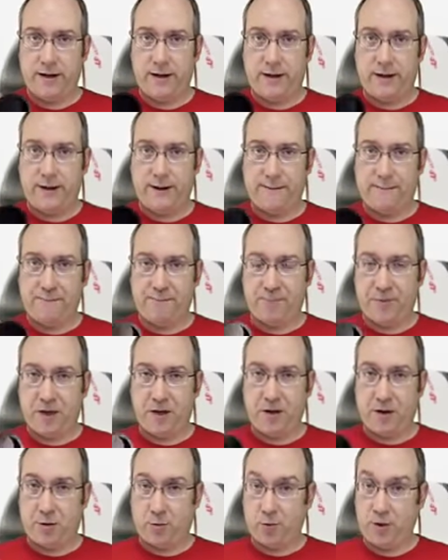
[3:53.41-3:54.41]

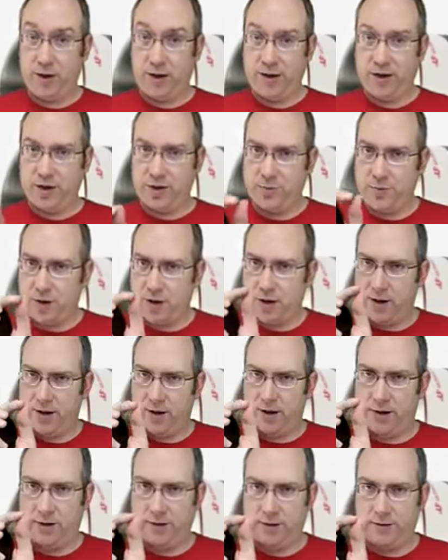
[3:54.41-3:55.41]
the really
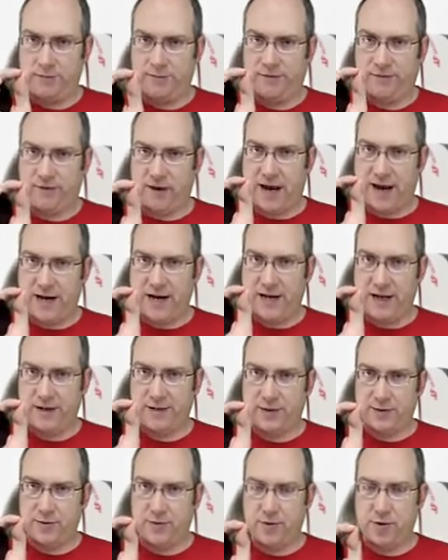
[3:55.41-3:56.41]
small
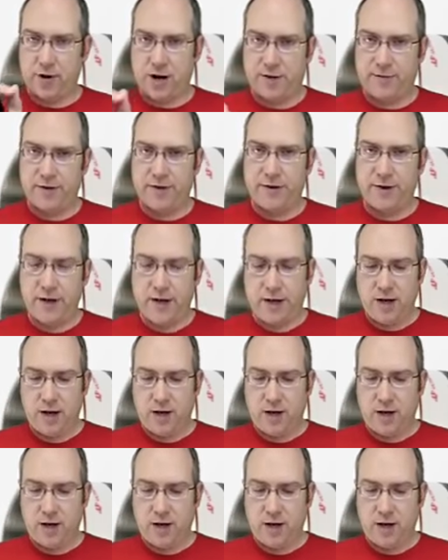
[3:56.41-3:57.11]
flathead screwdrivers,